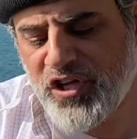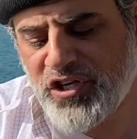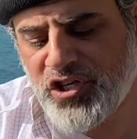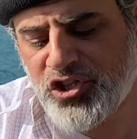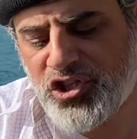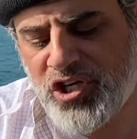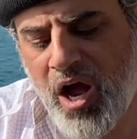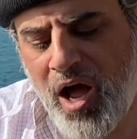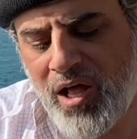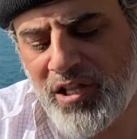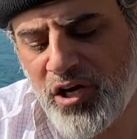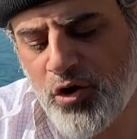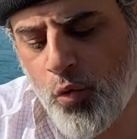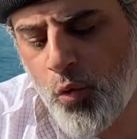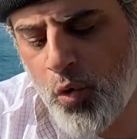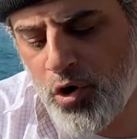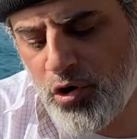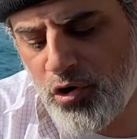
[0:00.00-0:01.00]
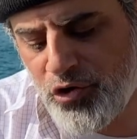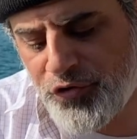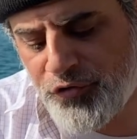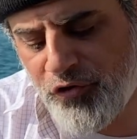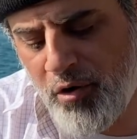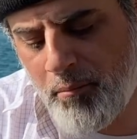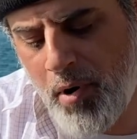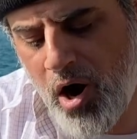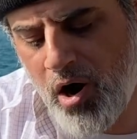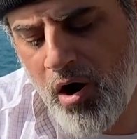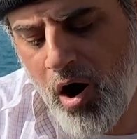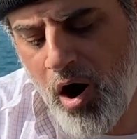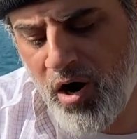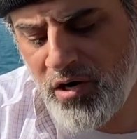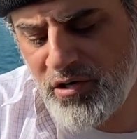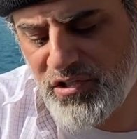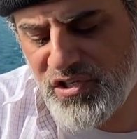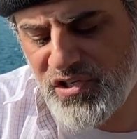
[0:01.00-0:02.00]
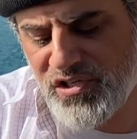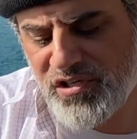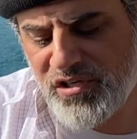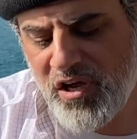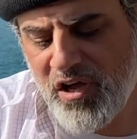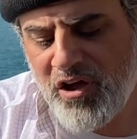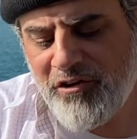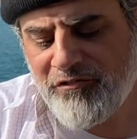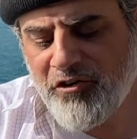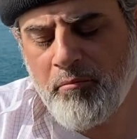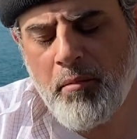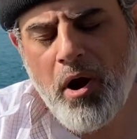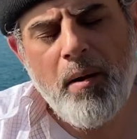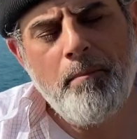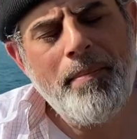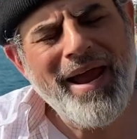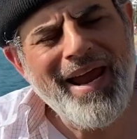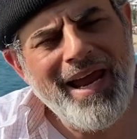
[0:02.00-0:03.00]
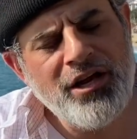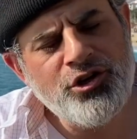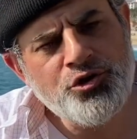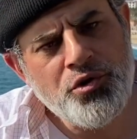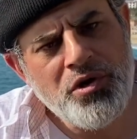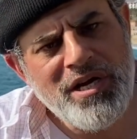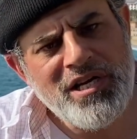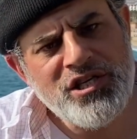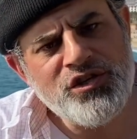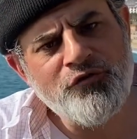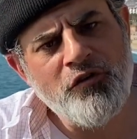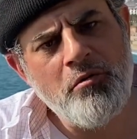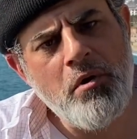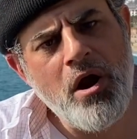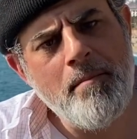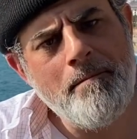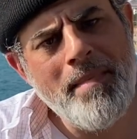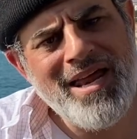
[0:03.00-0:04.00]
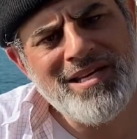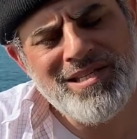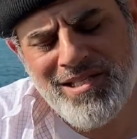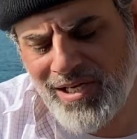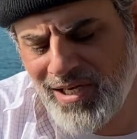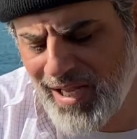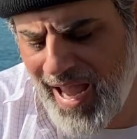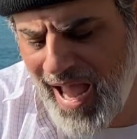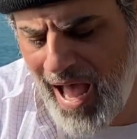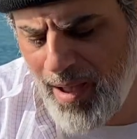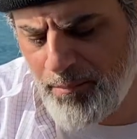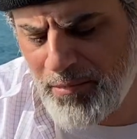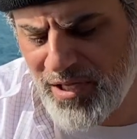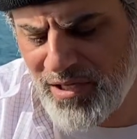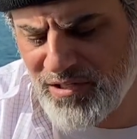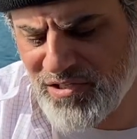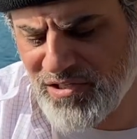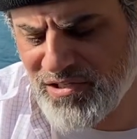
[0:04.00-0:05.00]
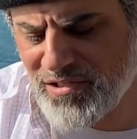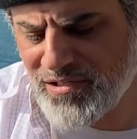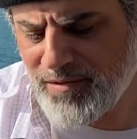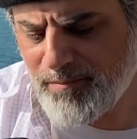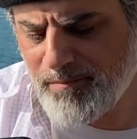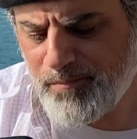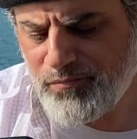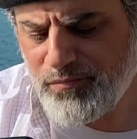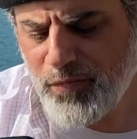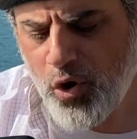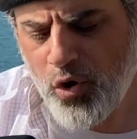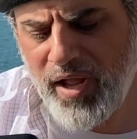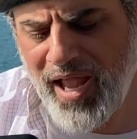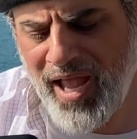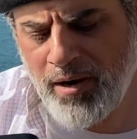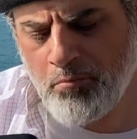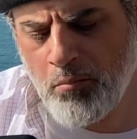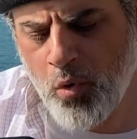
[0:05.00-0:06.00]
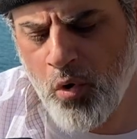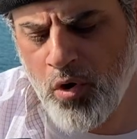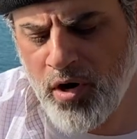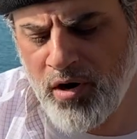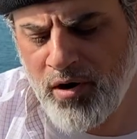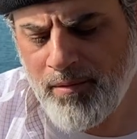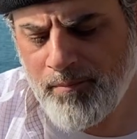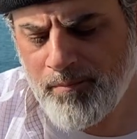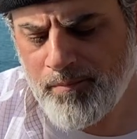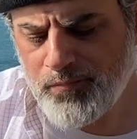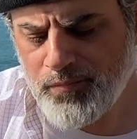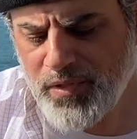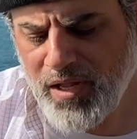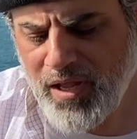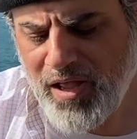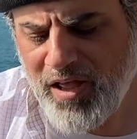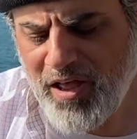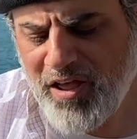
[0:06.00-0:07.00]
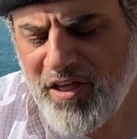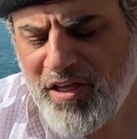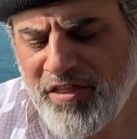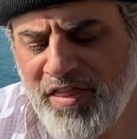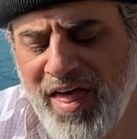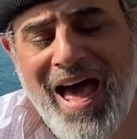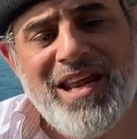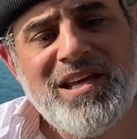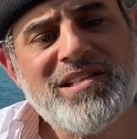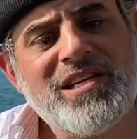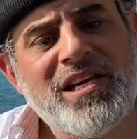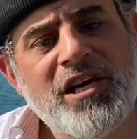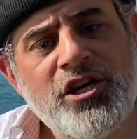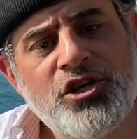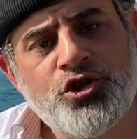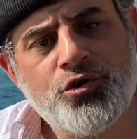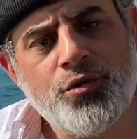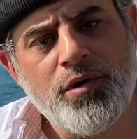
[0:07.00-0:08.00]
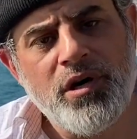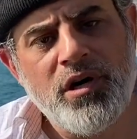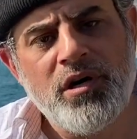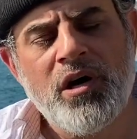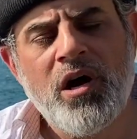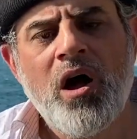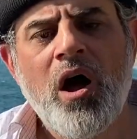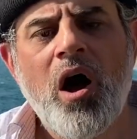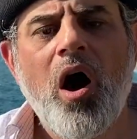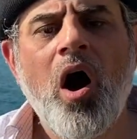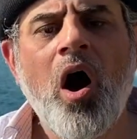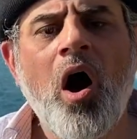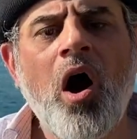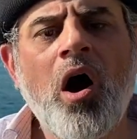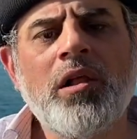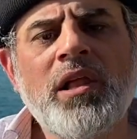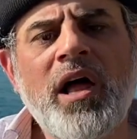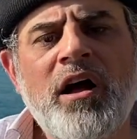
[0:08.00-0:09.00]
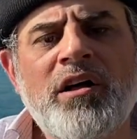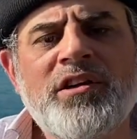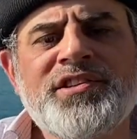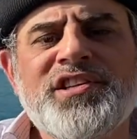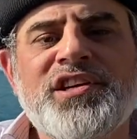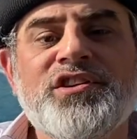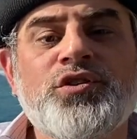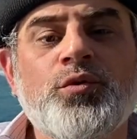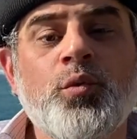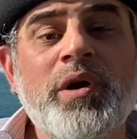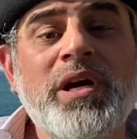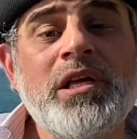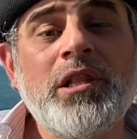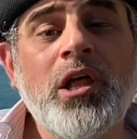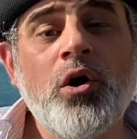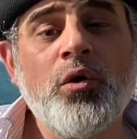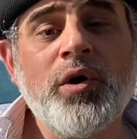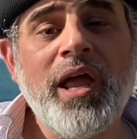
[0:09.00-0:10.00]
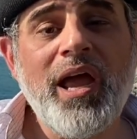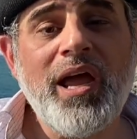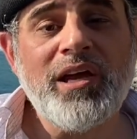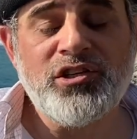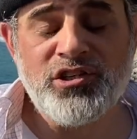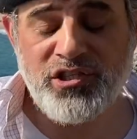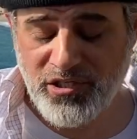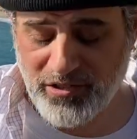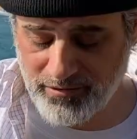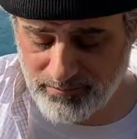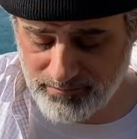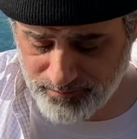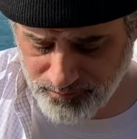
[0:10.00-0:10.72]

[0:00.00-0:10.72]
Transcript: the Dajalic world from our hearts, from our pantries, from our medicine cabinets, and more? That is Hijra. All else is relocation.